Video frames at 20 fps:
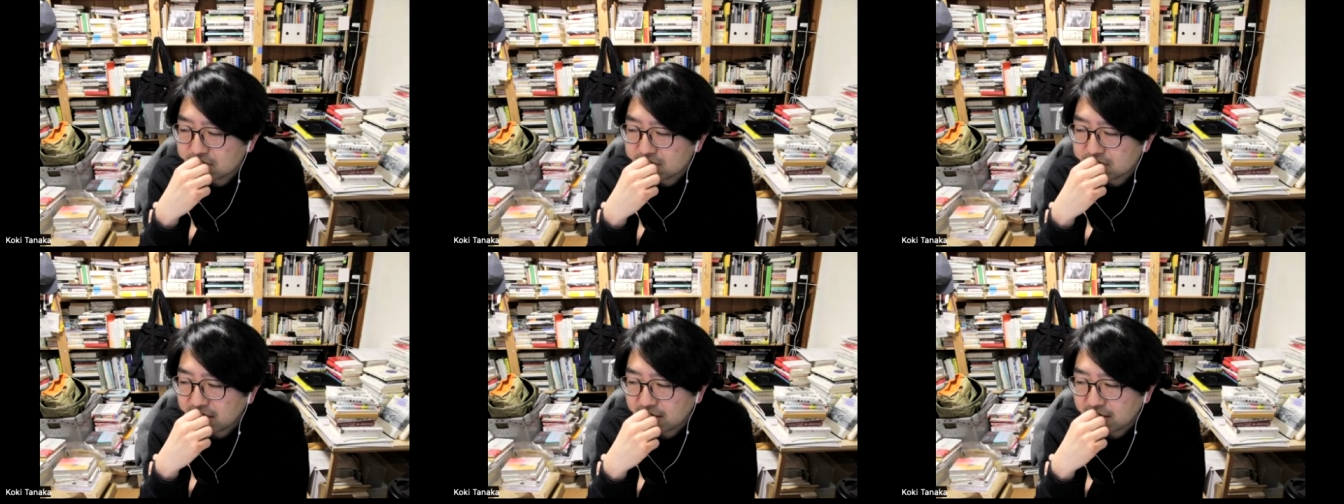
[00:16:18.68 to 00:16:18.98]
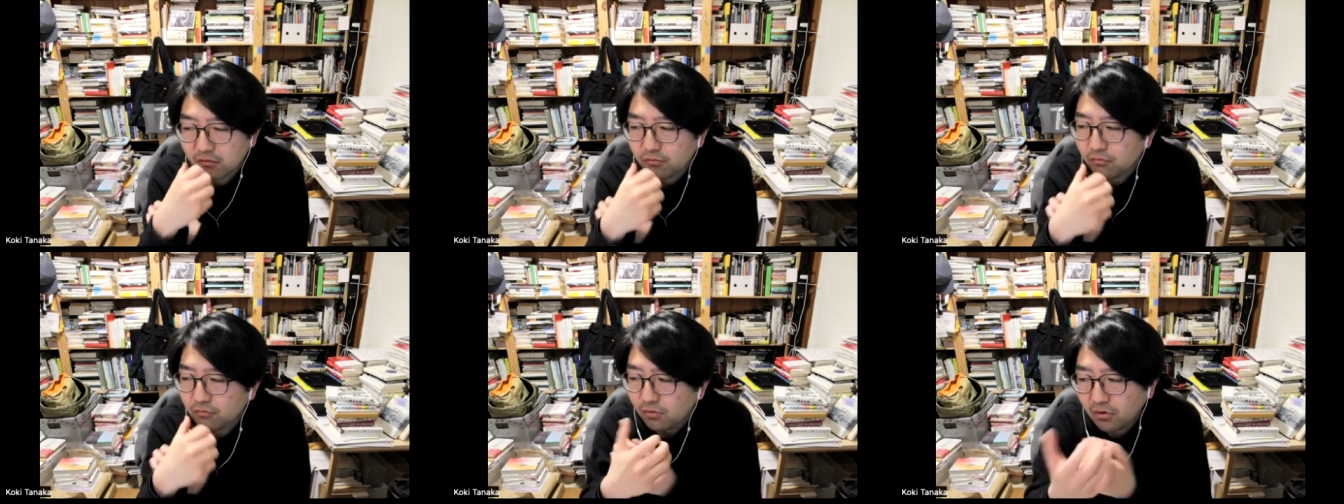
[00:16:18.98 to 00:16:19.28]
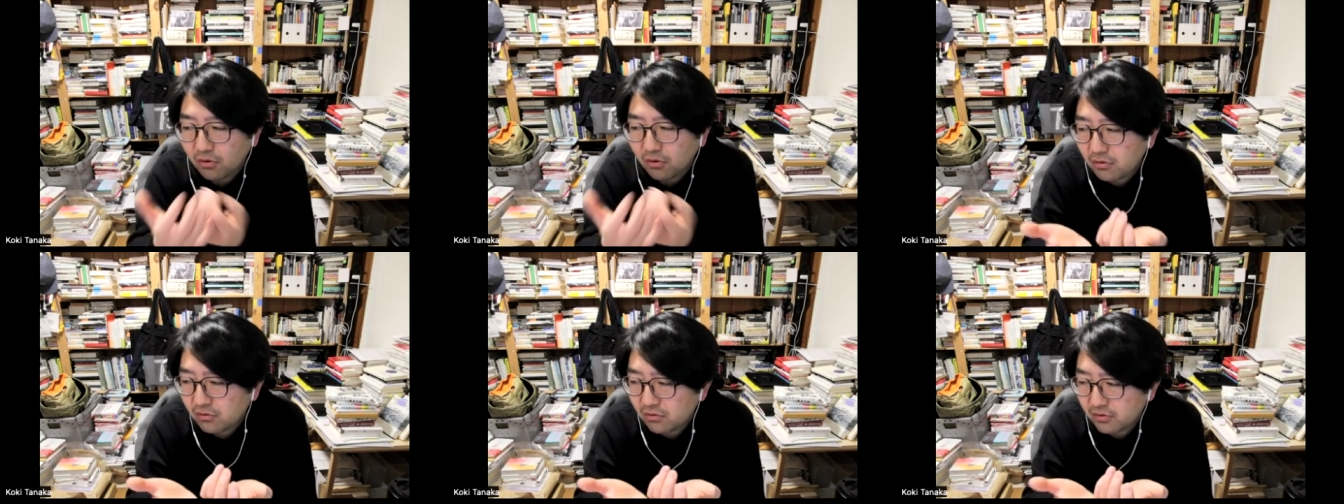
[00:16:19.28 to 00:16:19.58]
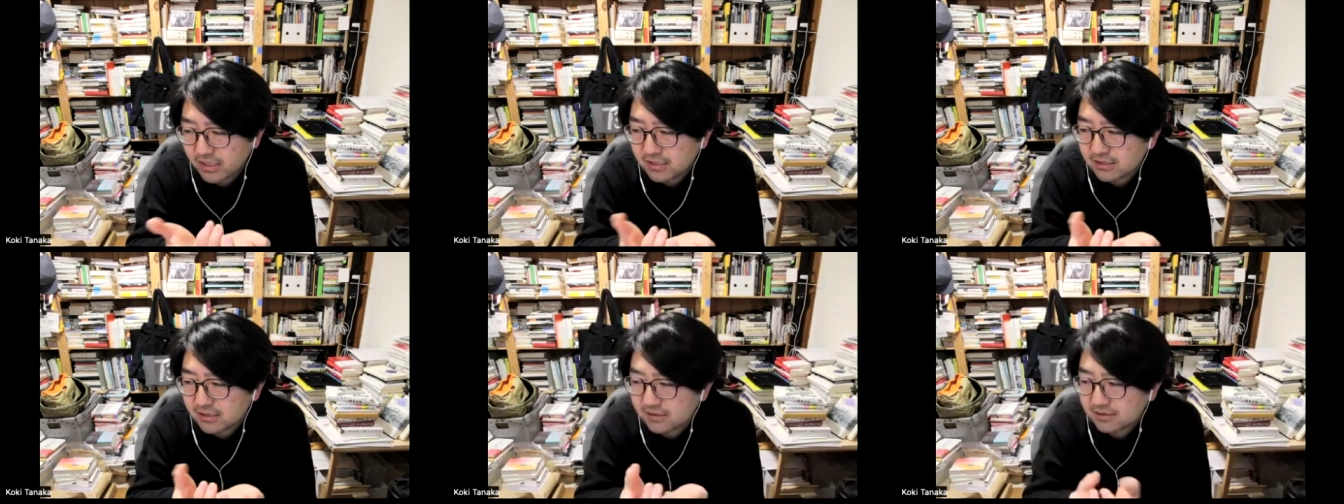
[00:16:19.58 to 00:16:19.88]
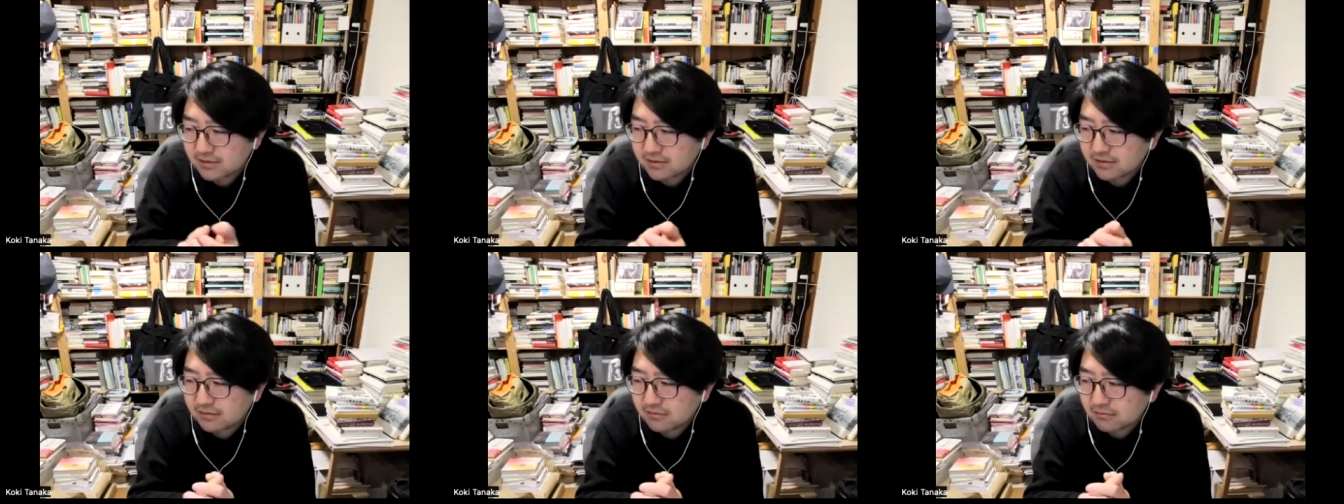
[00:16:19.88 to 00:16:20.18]
a war
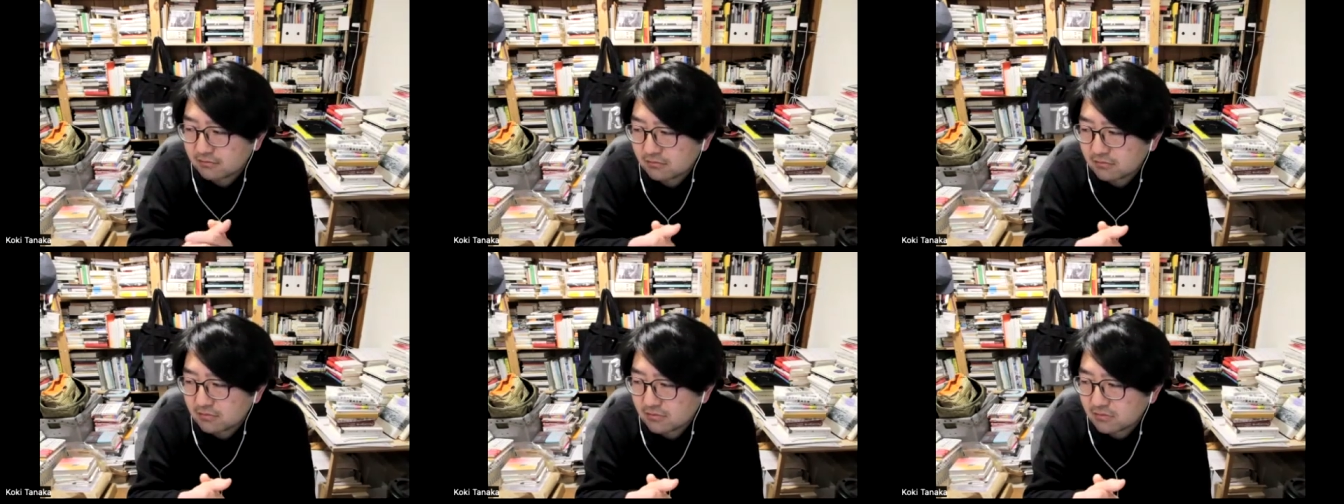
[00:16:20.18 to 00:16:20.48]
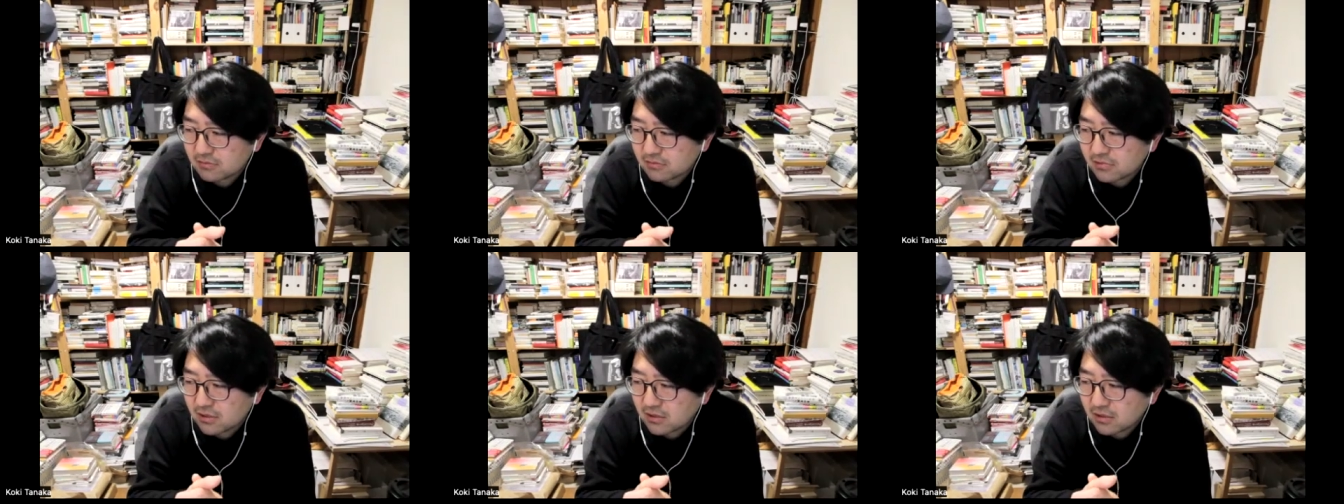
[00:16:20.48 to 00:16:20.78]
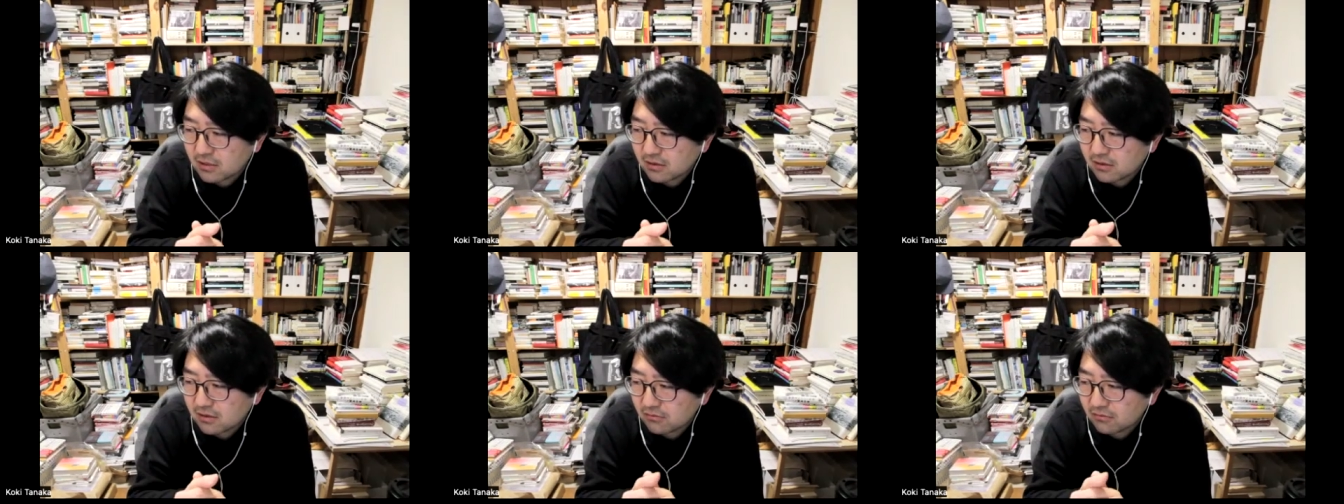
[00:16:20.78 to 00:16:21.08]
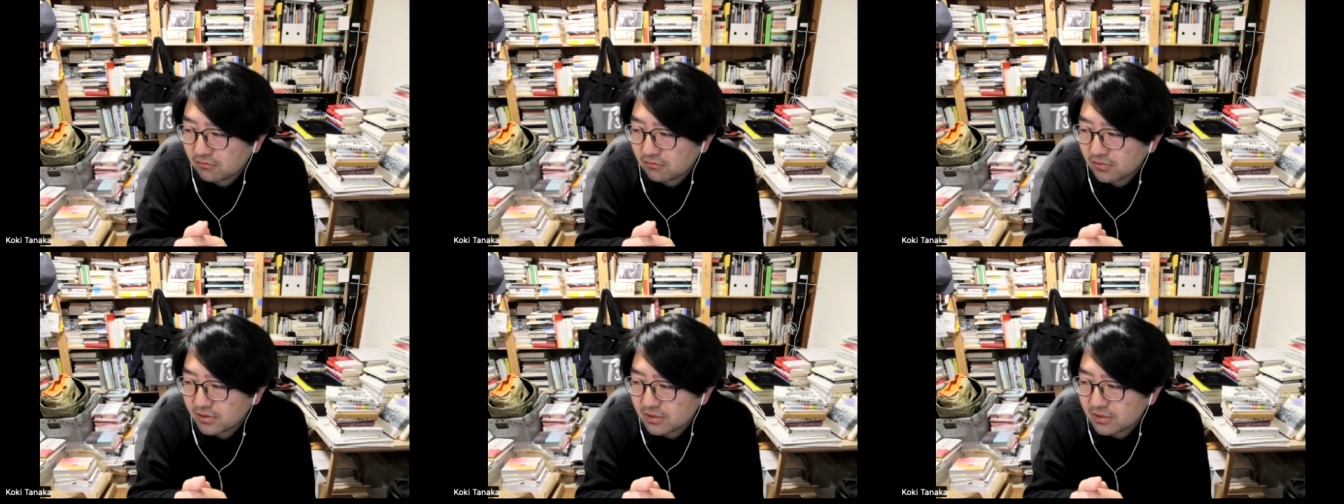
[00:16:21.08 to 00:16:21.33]
is we